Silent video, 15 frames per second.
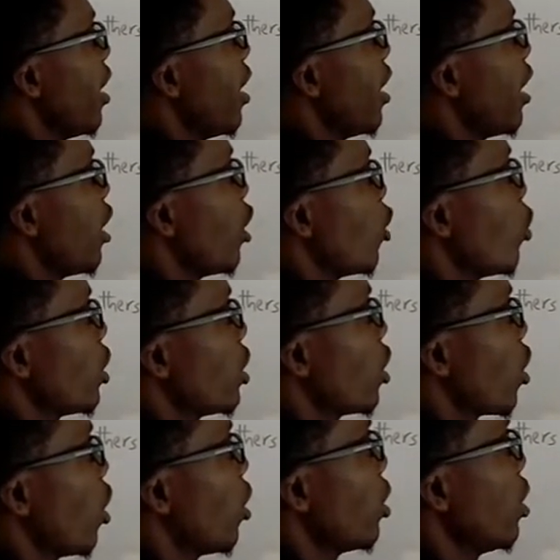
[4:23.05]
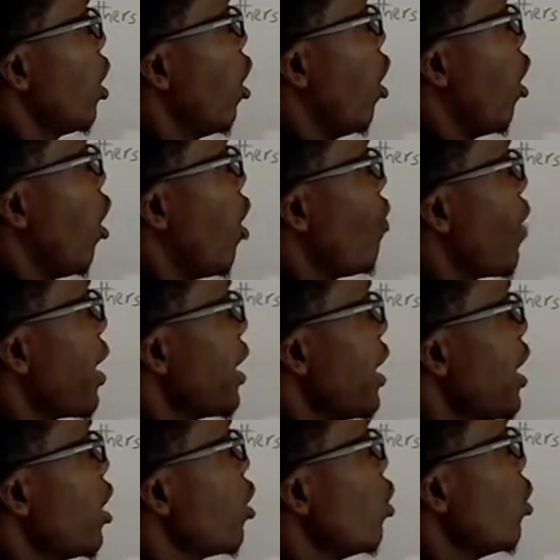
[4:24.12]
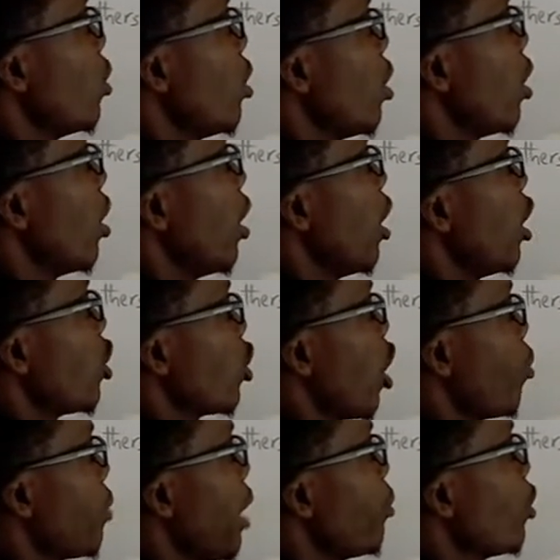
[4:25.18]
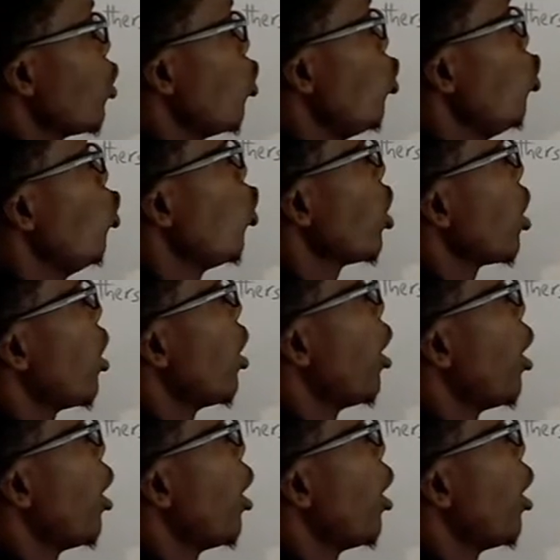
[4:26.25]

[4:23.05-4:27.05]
what's it called, of an eagle sometimes look